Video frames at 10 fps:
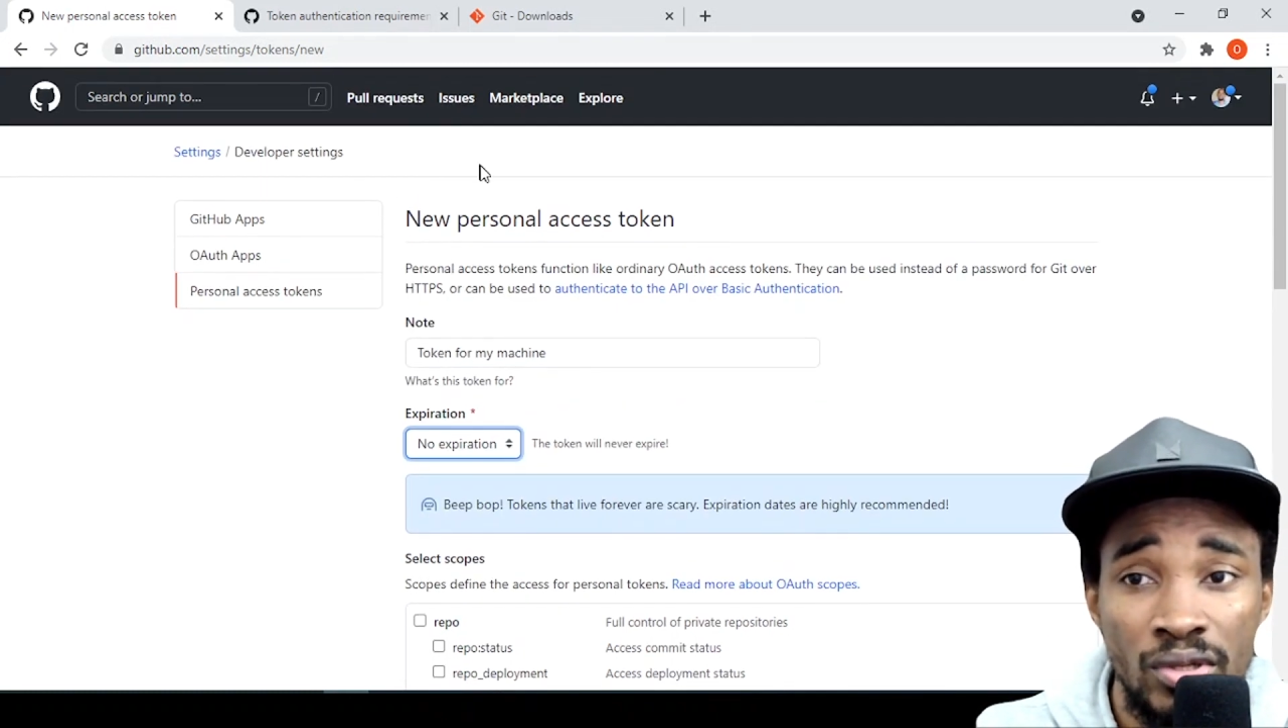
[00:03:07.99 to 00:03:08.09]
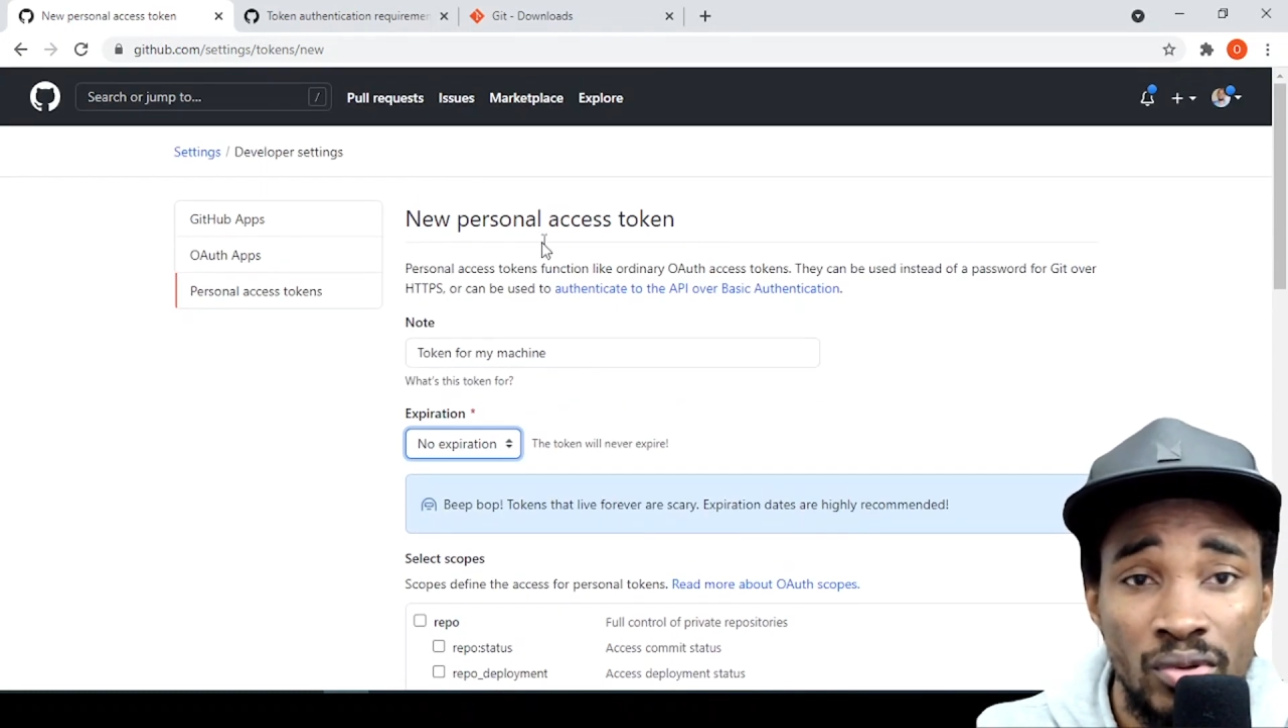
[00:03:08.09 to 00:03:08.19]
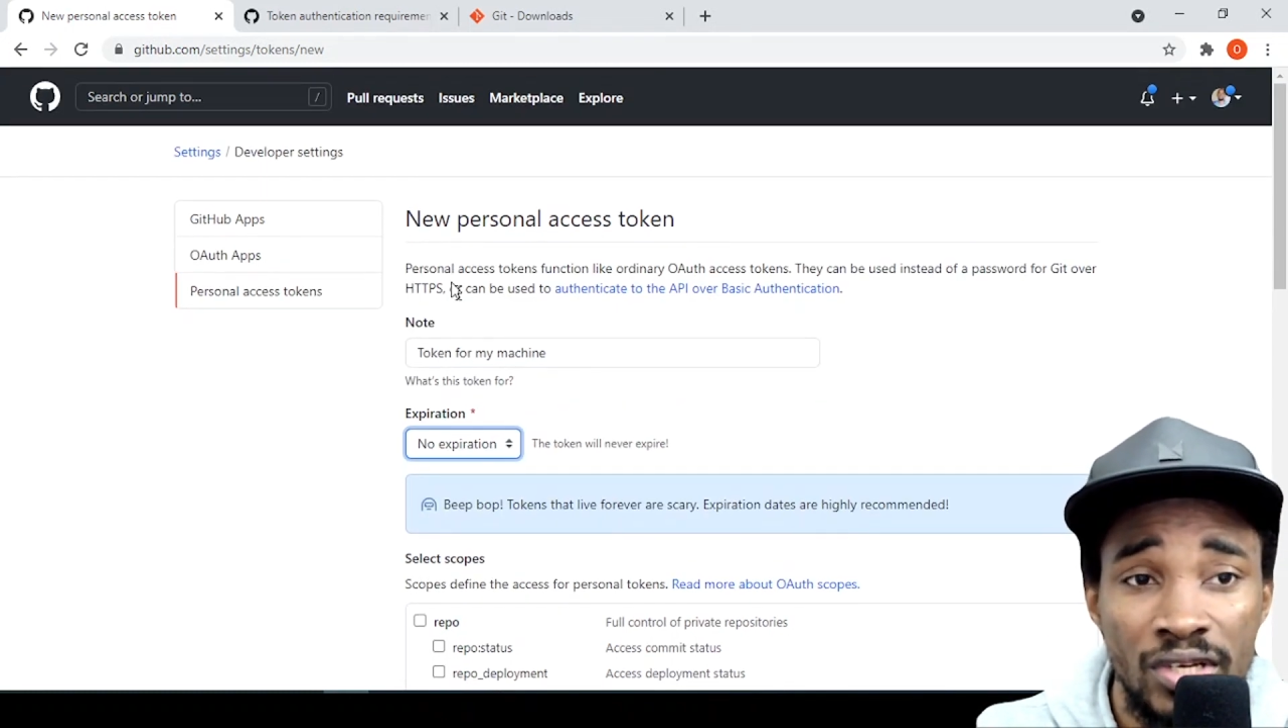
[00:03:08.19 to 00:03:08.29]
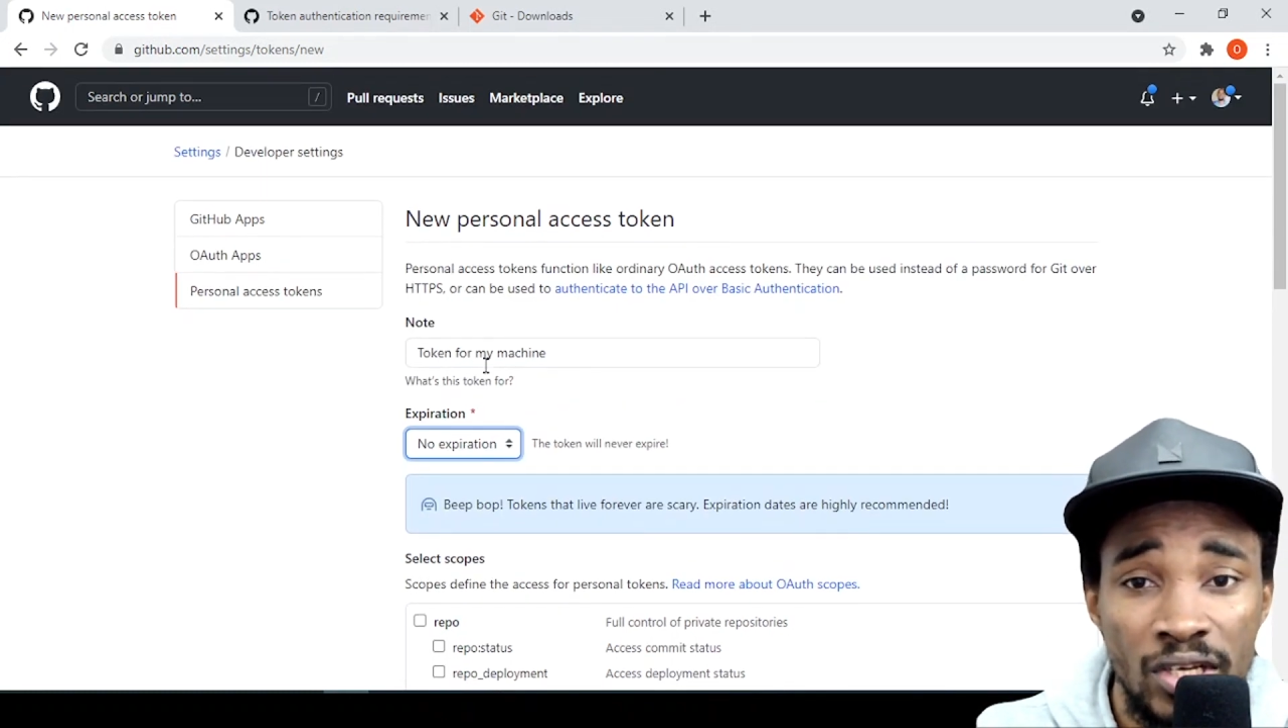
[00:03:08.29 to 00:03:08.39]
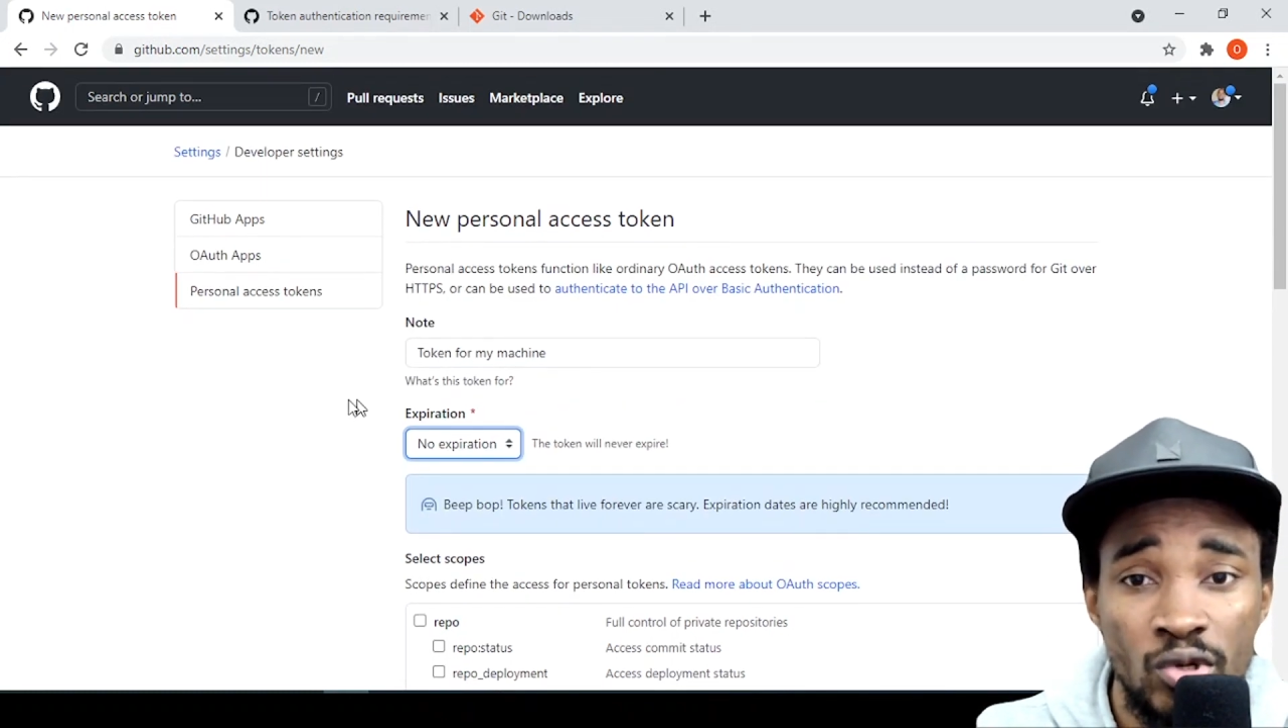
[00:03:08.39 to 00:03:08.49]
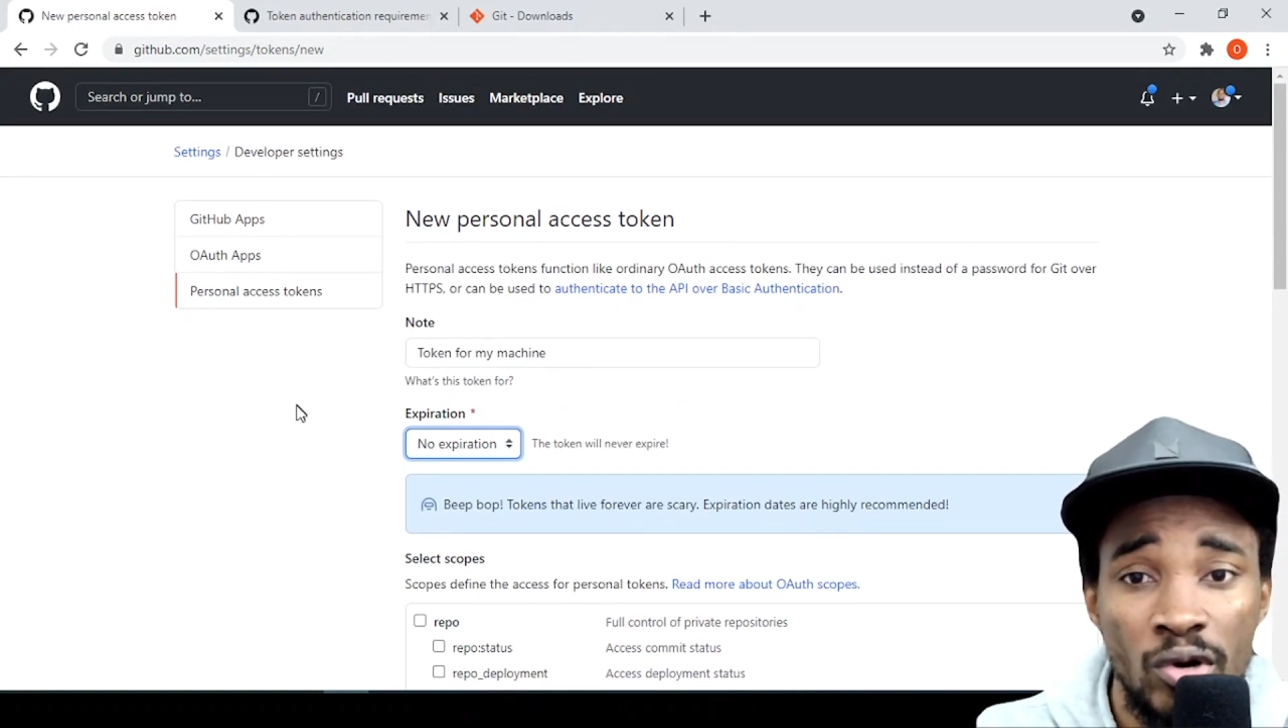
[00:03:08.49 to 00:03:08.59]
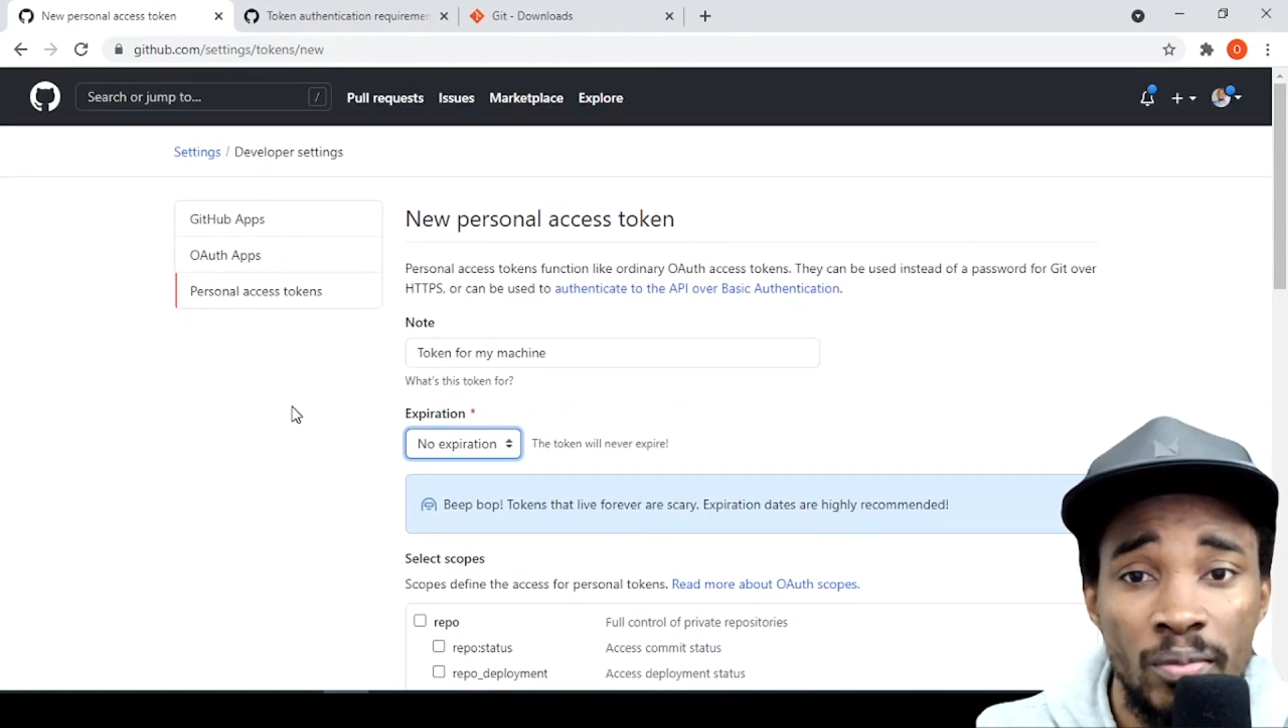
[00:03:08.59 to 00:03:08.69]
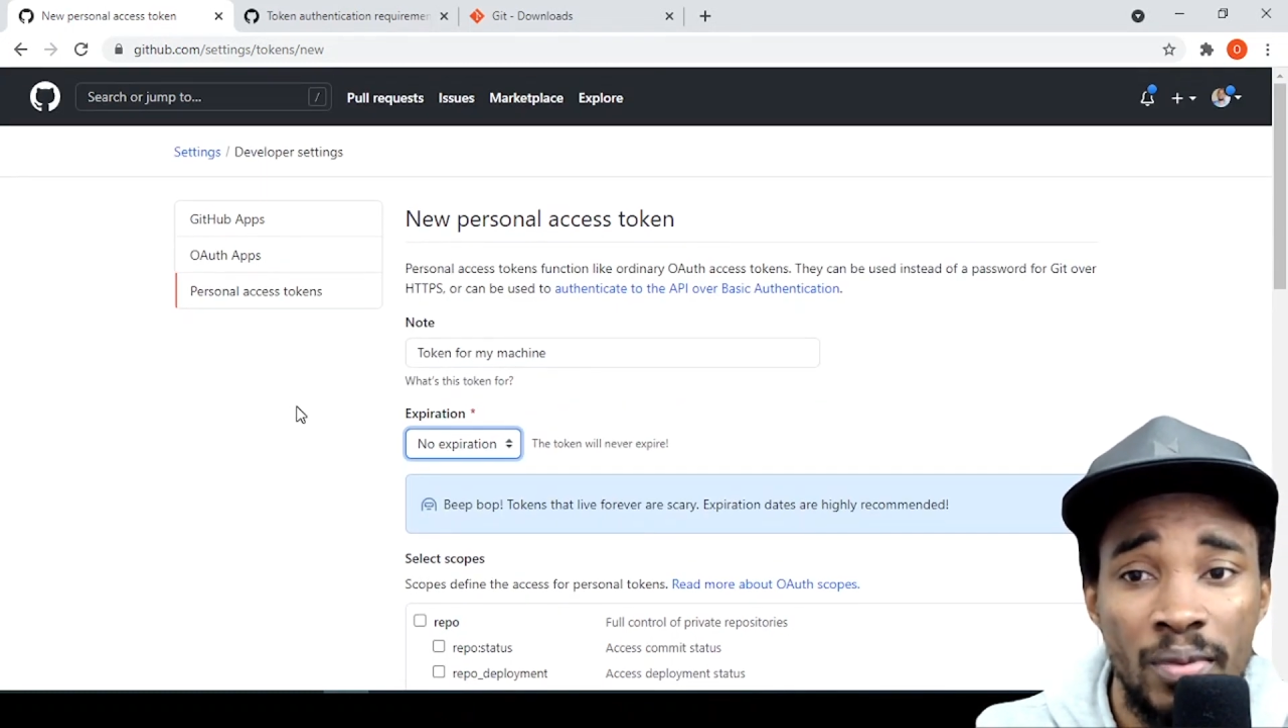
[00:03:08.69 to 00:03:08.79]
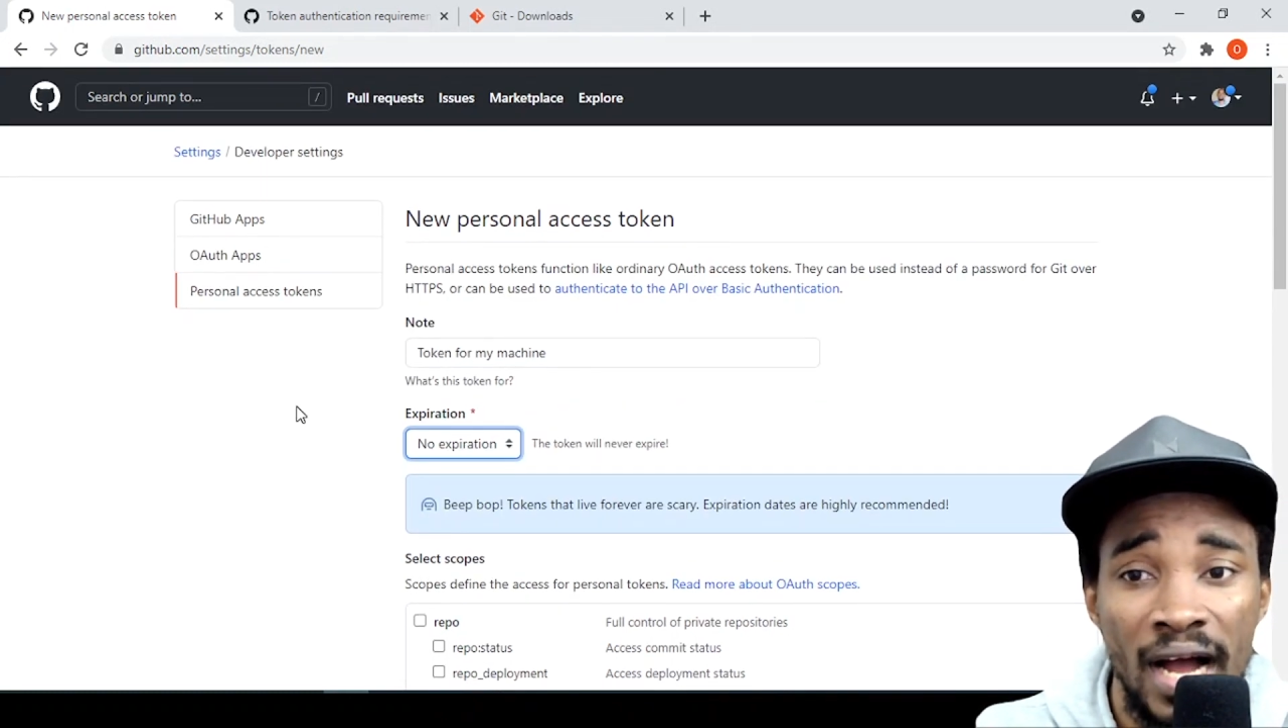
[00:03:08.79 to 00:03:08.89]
you know, GitHub